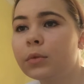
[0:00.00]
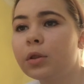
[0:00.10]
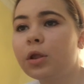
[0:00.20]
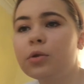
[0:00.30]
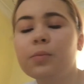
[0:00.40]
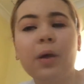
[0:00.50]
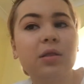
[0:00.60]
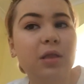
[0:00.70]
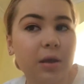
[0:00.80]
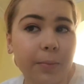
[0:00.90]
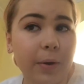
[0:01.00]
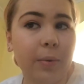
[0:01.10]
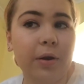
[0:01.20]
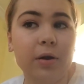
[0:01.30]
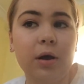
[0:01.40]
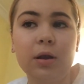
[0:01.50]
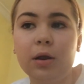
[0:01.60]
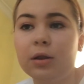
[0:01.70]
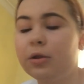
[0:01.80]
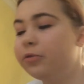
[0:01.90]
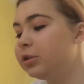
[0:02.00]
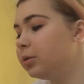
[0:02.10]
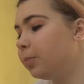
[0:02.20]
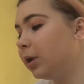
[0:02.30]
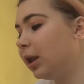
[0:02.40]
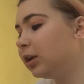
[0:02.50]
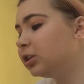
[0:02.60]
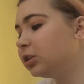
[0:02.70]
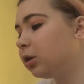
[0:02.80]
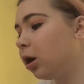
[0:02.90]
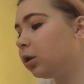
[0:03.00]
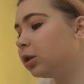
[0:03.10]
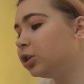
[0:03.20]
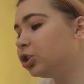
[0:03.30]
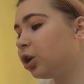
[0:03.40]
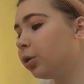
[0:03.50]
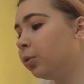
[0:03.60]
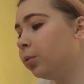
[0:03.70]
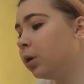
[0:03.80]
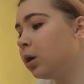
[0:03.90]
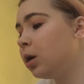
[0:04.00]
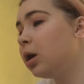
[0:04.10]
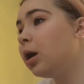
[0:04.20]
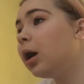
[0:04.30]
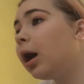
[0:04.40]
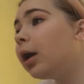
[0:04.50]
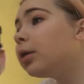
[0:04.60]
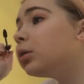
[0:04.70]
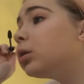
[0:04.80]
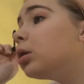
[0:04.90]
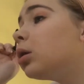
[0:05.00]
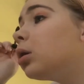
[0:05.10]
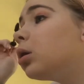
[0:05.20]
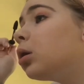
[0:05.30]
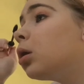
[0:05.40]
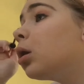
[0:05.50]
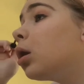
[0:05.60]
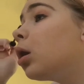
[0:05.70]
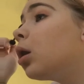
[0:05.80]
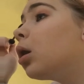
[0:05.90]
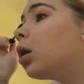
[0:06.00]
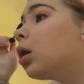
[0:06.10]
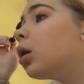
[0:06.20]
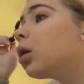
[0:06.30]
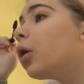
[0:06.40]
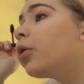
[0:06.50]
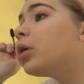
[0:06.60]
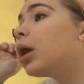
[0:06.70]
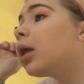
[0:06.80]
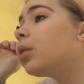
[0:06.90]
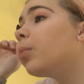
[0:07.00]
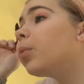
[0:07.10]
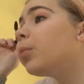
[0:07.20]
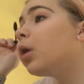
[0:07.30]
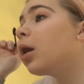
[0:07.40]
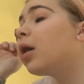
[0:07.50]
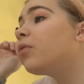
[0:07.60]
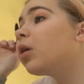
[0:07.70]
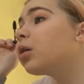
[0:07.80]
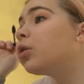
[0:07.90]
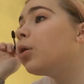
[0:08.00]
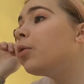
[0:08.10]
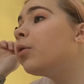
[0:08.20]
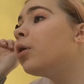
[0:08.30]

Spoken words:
The only bad thing about wearing eyeliner is my lashes hardly show, and currently at the moment I have like no